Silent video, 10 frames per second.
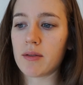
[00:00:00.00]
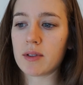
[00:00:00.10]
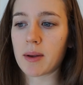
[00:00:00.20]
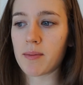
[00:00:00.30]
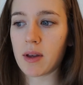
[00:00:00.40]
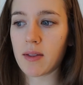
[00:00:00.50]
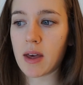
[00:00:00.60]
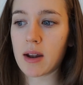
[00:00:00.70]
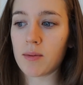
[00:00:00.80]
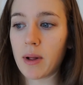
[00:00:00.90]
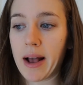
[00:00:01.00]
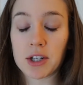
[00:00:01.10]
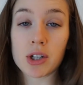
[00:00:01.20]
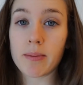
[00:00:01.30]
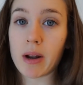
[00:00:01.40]
of something that will
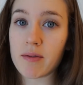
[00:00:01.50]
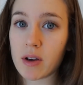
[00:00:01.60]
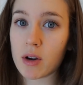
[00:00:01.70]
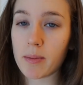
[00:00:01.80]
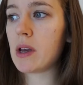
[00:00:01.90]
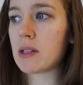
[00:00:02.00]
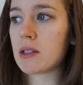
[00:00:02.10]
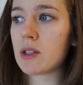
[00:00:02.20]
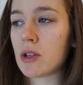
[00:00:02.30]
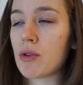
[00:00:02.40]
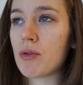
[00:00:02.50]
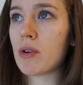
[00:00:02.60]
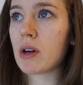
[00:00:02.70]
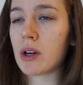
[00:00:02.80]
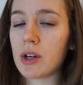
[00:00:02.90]
actually benefit your body. It's
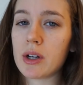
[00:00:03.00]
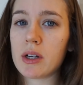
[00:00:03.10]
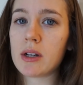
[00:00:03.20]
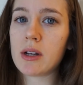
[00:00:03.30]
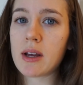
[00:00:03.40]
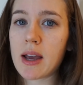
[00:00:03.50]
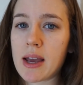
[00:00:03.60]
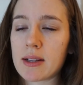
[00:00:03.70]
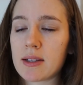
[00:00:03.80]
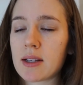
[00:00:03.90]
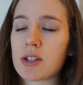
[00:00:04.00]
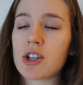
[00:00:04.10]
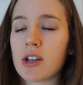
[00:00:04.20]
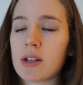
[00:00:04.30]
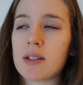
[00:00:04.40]
so good and such
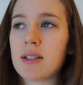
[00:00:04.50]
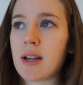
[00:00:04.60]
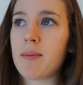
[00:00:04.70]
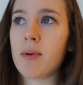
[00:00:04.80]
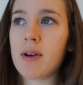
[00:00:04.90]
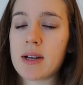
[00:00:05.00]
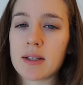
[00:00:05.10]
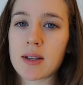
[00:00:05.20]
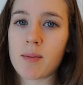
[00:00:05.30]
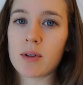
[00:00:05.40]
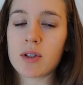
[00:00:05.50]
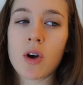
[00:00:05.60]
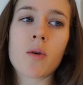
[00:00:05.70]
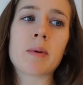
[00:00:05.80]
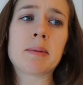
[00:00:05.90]
a good staple in someone's
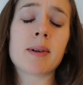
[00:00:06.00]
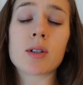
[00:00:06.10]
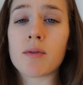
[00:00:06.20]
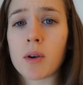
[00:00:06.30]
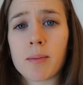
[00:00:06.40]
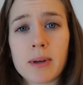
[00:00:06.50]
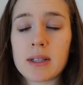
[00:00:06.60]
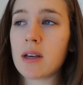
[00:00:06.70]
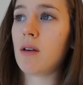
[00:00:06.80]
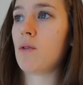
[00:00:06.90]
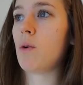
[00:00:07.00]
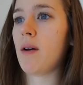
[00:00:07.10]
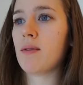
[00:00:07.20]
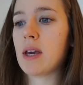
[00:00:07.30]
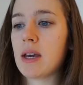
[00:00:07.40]
home, especially if you're busy, if you
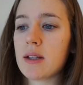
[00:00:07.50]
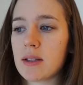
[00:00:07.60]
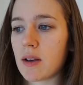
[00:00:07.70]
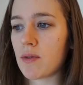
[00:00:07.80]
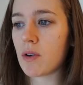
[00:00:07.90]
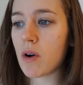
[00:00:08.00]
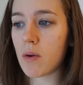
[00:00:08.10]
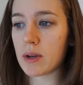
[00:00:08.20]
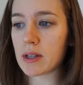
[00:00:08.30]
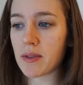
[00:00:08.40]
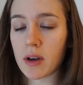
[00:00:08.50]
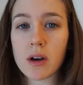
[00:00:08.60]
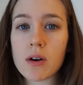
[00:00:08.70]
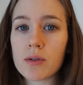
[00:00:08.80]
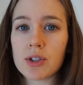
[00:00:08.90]
have kids, if you're always on the
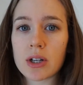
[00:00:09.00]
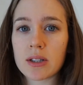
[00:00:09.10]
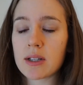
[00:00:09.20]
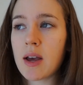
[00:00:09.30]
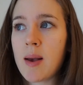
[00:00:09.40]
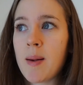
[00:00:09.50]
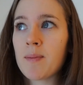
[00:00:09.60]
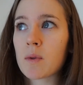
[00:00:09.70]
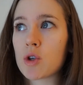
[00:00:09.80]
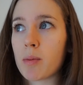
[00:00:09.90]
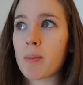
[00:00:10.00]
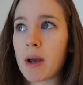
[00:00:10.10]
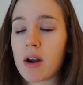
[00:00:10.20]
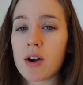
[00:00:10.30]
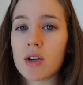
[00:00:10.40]
go, just to
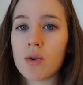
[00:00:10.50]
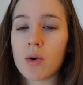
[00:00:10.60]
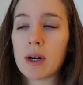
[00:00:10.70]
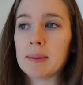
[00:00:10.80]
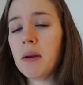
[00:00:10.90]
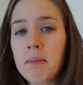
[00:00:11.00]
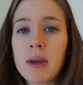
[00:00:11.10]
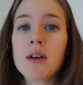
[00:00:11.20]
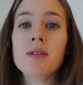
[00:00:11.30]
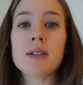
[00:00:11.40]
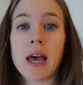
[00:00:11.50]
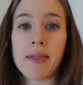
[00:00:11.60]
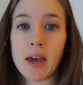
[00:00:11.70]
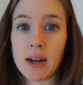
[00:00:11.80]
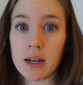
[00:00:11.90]
prepare your meals
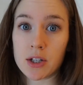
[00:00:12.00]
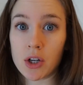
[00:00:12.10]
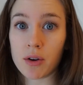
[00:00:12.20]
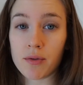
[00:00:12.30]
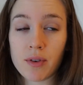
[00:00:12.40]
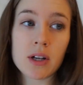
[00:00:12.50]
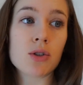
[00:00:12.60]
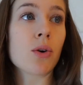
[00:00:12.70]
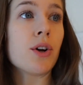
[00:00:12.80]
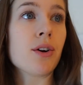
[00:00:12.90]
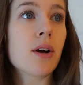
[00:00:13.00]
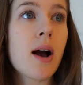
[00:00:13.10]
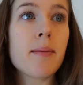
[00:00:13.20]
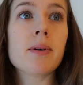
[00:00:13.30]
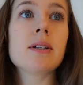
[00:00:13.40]
and then into your fridge or your
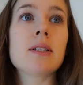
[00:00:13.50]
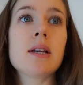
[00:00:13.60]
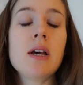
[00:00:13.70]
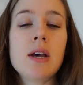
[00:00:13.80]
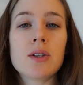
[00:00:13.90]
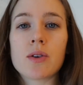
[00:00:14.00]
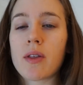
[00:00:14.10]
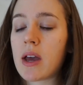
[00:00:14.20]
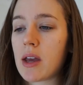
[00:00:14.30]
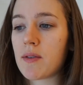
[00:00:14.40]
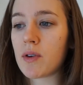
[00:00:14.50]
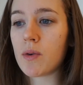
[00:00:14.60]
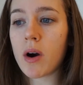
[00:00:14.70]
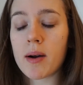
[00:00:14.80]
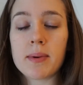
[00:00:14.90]
cupboards so that if
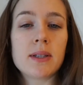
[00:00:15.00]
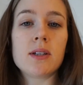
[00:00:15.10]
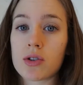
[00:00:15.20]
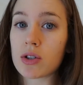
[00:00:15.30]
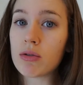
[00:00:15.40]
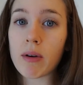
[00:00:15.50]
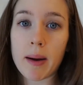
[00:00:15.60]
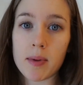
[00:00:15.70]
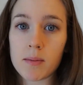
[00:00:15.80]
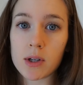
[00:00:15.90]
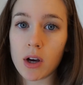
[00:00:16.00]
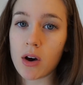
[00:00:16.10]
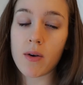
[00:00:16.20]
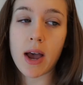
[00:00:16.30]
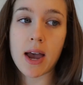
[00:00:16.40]
you are busy, just grab them to
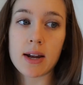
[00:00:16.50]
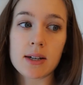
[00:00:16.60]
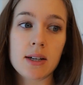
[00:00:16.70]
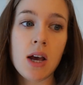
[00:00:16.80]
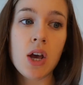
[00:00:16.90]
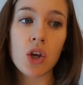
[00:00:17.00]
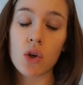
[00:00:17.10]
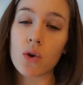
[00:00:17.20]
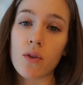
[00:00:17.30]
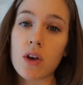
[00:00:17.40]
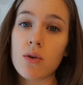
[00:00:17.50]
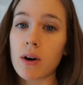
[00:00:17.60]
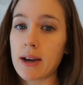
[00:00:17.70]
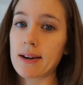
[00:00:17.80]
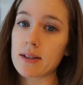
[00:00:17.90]
go and you know that you
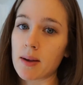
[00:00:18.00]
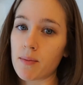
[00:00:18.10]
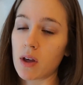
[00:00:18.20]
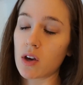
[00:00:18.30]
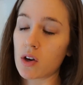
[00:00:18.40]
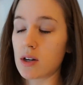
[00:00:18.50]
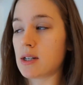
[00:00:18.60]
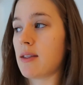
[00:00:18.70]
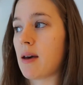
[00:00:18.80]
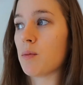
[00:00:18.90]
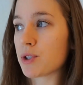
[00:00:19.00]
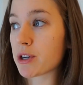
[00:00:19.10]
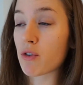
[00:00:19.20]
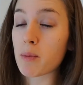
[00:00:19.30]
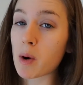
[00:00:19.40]
are getting something good that will
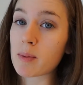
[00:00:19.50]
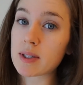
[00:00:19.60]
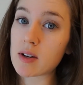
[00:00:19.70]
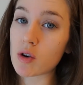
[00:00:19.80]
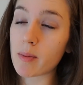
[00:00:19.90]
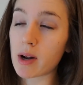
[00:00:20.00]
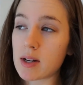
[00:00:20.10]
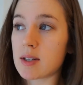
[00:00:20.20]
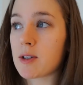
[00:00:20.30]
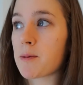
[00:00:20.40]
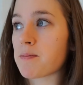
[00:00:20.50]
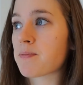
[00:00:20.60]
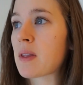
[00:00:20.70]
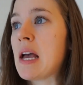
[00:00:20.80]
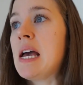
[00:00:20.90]
serve a purpose in your body. So
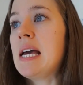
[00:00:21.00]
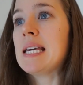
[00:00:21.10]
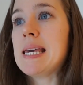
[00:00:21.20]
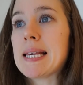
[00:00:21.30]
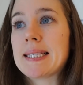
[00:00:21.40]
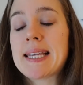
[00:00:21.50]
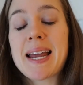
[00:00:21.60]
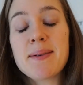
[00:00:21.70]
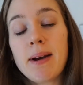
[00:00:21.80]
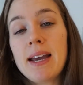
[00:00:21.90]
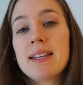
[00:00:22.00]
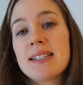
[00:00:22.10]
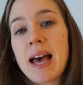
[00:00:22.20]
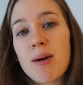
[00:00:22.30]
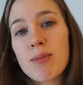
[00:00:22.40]
yes, anyways,
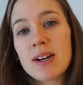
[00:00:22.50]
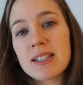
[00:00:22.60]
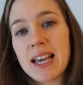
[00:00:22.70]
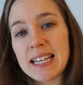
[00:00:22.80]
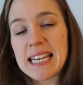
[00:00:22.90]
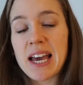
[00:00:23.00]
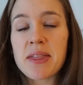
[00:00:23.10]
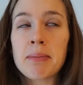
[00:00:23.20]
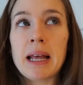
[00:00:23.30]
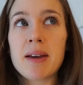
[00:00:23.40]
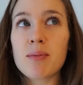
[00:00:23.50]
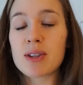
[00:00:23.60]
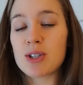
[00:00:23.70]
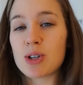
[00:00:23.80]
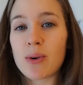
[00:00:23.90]
that was a day on the plate
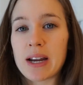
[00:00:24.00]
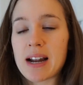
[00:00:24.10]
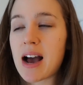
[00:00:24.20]
with Joey and